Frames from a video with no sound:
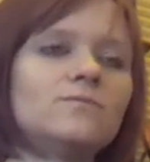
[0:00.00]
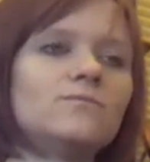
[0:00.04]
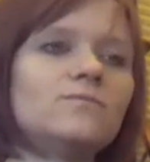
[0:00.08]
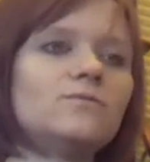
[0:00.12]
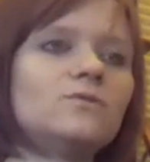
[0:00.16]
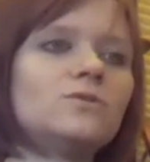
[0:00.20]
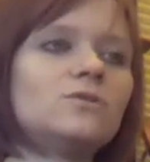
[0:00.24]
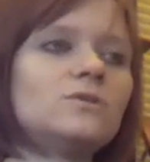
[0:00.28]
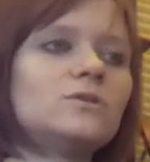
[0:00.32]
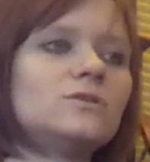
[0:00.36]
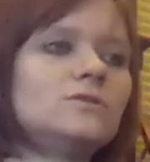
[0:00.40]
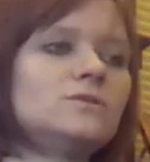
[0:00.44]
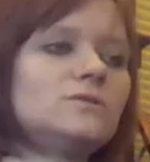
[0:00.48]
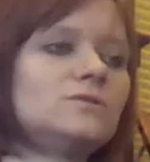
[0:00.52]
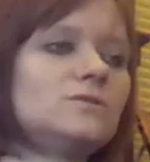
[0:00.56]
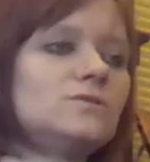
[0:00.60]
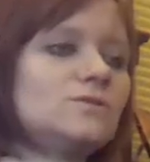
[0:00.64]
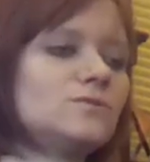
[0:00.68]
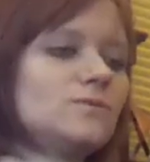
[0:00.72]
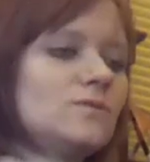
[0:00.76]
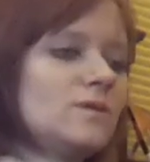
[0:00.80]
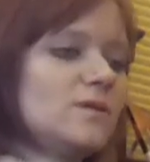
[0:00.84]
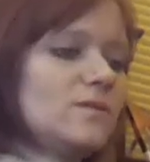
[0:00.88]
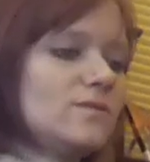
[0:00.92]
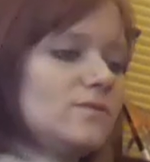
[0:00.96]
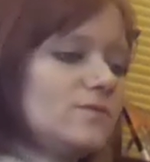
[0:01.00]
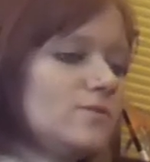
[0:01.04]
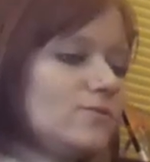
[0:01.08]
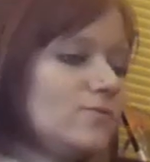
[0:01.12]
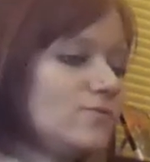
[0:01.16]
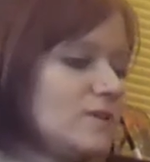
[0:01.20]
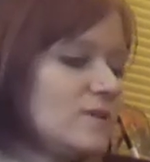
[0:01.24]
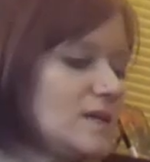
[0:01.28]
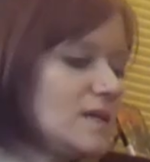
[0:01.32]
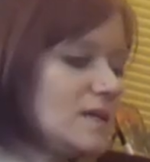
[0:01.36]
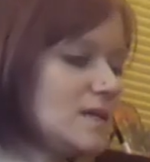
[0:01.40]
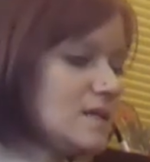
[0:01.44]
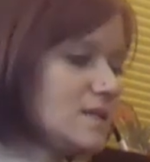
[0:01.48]
We'll do
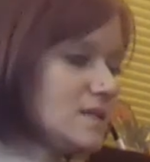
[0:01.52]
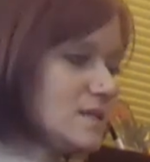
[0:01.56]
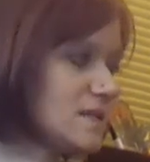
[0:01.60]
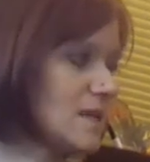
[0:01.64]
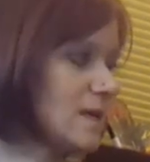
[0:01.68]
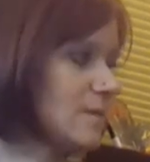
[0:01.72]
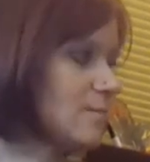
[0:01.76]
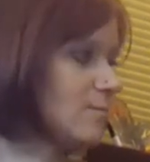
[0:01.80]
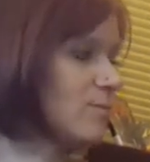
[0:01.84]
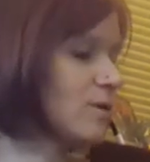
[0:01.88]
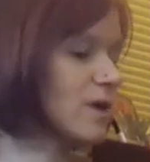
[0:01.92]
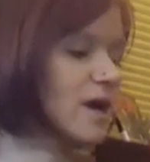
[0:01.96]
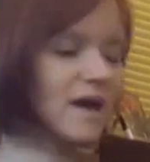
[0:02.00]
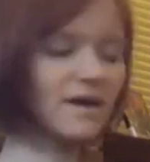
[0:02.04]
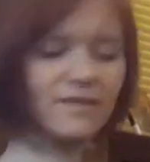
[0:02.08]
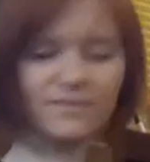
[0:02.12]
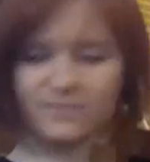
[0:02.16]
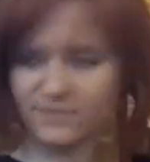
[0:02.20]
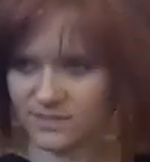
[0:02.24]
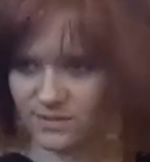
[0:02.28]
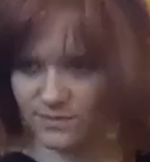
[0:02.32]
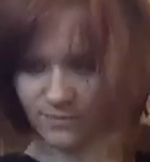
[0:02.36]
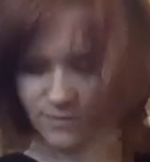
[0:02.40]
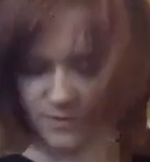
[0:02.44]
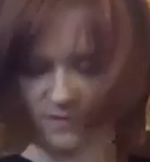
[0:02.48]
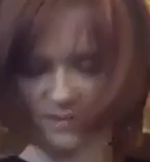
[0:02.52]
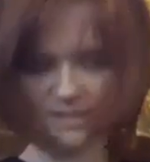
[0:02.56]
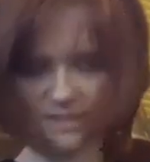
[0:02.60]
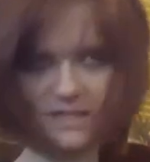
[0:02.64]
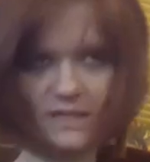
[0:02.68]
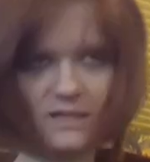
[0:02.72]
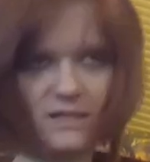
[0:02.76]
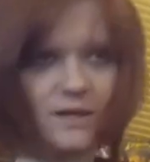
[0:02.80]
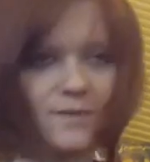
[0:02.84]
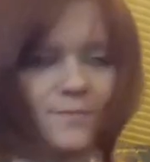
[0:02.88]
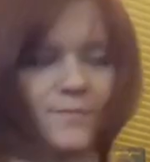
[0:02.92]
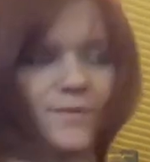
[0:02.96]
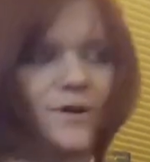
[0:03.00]
3 sun breaths. We'll
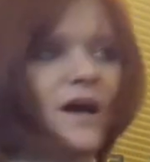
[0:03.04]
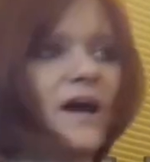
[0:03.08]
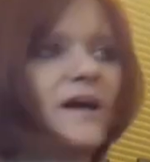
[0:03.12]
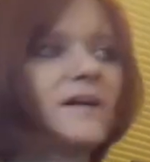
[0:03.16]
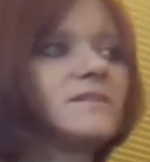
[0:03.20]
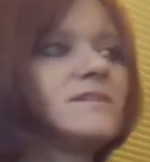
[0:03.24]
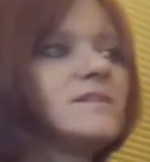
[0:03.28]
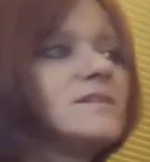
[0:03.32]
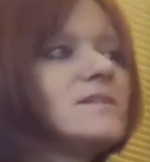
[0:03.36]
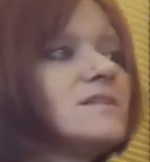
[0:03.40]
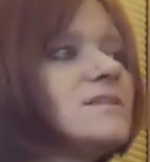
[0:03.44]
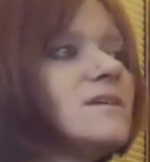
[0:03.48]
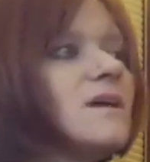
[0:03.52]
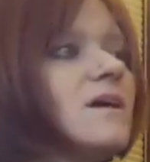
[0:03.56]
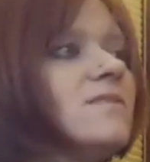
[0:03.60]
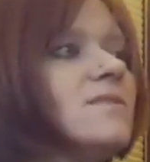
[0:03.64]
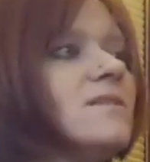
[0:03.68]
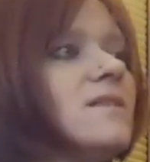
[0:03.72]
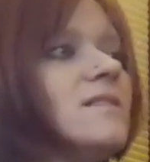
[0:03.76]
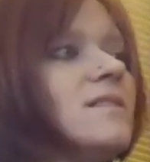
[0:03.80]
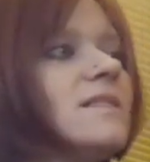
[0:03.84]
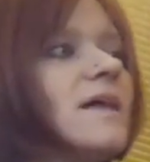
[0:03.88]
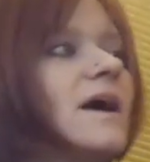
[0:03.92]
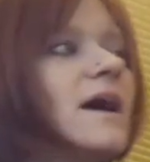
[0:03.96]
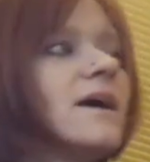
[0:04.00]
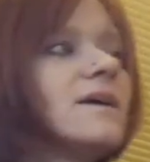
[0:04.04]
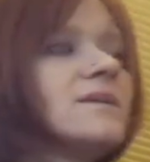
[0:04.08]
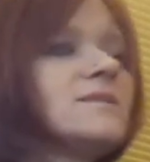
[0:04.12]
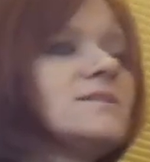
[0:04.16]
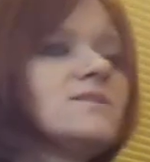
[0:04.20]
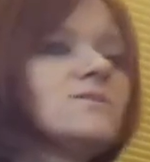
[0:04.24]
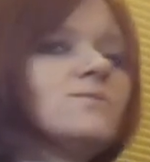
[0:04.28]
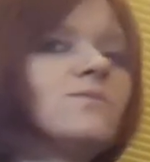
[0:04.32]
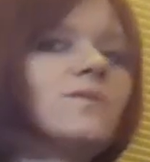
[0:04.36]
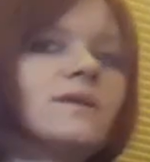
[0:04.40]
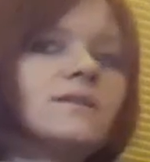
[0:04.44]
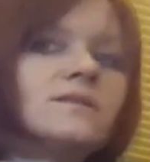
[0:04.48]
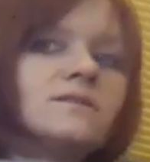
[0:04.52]
seal our practice on the
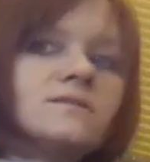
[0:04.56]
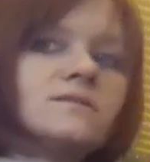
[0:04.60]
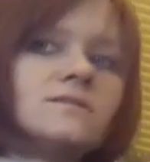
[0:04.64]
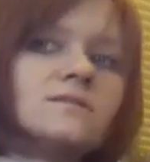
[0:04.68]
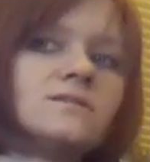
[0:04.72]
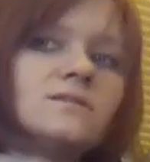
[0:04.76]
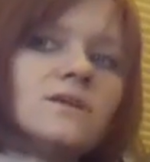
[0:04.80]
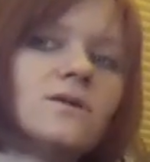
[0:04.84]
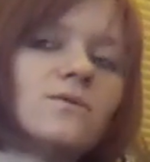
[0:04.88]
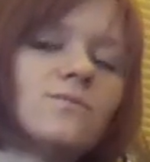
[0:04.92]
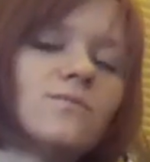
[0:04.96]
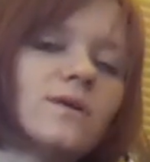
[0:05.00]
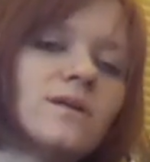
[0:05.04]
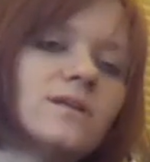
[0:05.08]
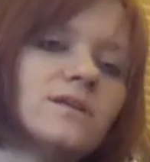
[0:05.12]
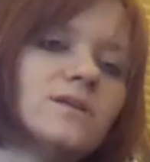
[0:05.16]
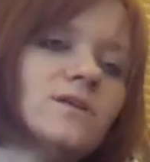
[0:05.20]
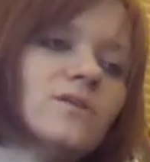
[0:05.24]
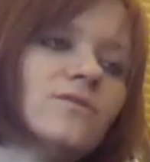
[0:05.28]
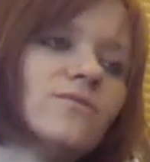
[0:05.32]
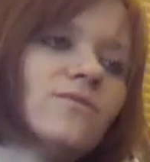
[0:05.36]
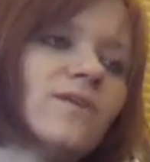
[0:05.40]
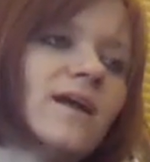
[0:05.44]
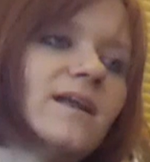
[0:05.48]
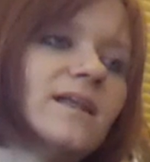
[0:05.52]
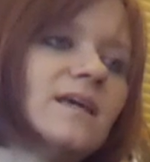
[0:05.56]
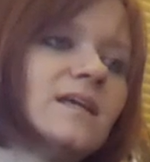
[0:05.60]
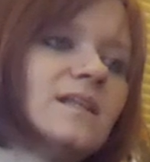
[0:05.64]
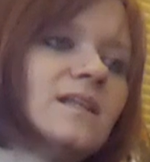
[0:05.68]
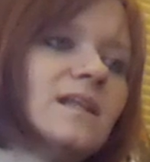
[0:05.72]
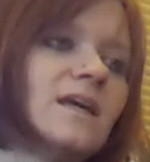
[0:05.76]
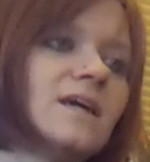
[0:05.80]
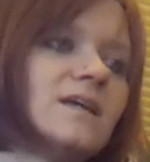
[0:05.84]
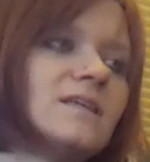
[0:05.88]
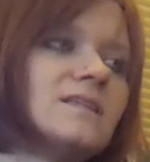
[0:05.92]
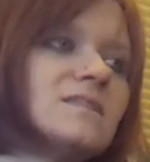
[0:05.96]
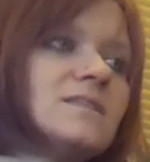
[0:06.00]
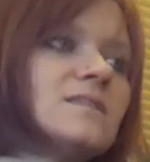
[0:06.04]
last one. So when you're ready,
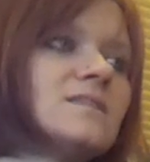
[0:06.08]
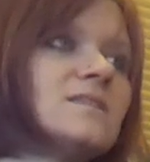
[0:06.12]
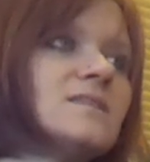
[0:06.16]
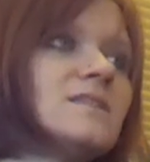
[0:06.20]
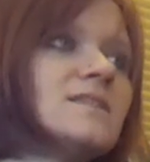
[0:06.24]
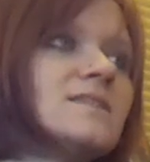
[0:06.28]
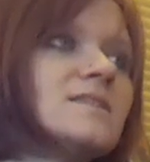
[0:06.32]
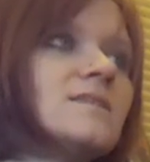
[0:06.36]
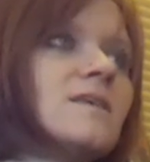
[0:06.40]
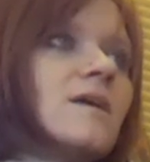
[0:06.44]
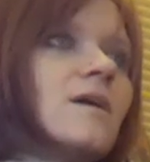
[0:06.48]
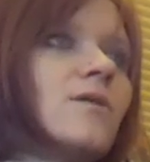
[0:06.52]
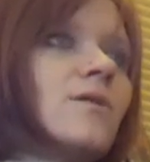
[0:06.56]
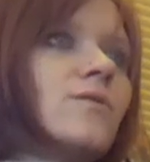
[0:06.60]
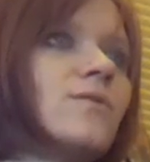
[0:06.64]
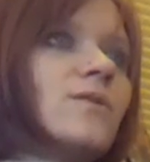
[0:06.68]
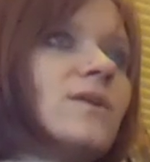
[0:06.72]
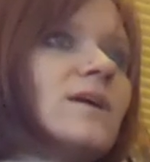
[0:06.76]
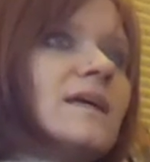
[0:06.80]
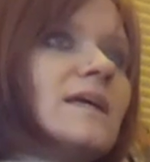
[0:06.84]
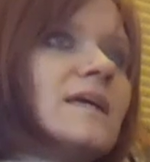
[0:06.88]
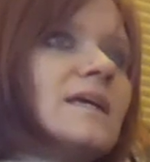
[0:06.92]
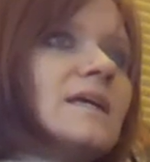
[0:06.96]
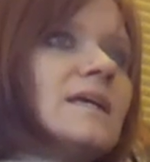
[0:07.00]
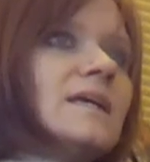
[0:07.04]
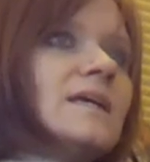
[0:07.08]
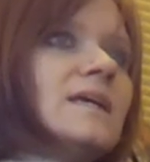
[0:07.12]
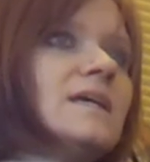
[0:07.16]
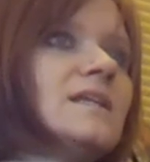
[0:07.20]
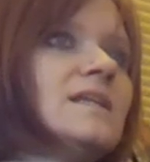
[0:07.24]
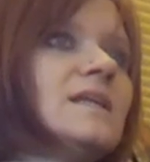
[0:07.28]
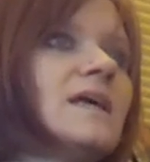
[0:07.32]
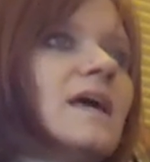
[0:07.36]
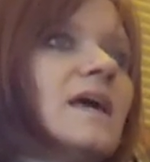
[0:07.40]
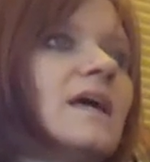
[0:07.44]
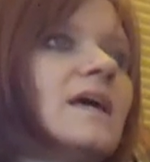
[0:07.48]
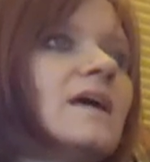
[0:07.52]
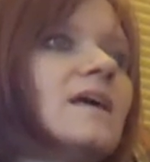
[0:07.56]
nice and slow,
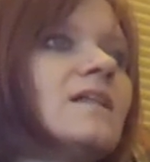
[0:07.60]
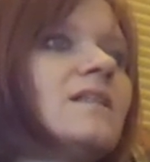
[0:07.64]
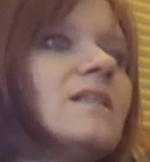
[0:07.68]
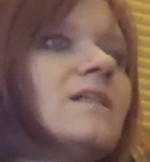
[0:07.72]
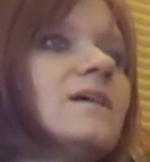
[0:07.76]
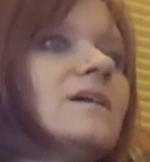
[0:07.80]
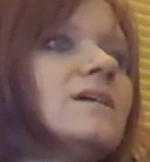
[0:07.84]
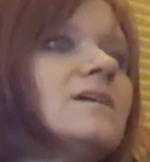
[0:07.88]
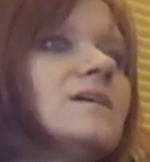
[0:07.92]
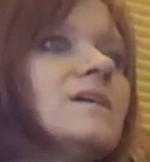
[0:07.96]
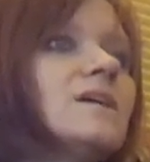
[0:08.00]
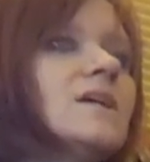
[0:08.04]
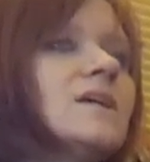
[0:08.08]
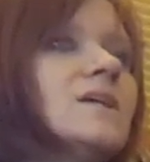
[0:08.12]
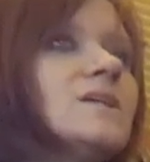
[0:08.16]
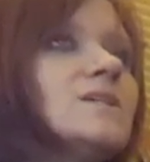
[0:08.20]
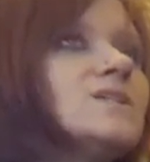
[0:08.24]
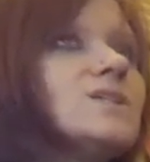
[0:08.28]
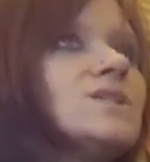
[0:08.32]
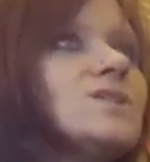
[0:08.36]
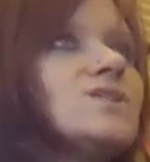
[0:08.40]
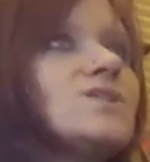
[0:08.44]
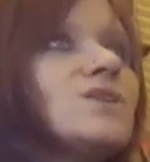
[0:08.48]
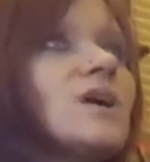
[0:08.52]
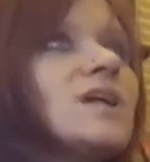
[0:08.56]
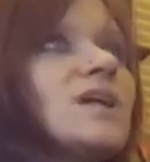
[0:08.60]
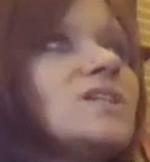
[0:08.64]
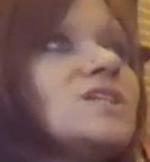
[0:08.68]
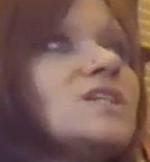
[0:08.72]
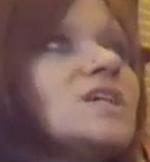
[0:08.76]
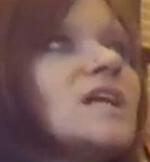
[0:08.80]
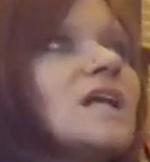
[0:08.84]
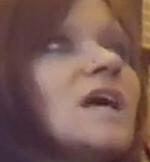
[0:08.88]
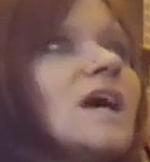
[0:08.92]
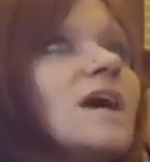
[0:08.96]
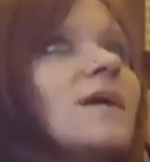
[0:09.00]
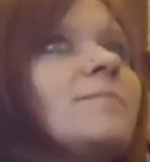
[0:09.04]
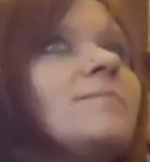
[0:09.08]
inhale, stretch
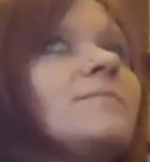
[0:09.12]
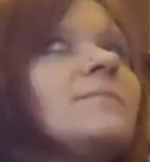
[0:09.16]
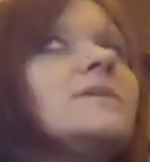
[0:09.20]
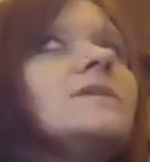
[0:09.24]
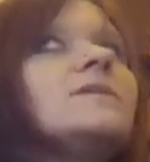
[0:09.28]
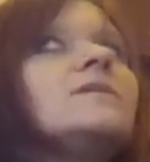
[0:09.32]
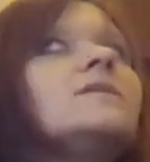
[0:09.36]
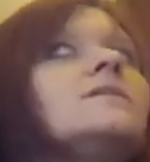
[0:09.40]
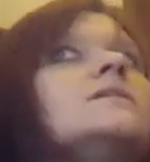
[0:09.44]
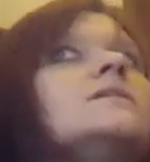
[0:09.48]
it up.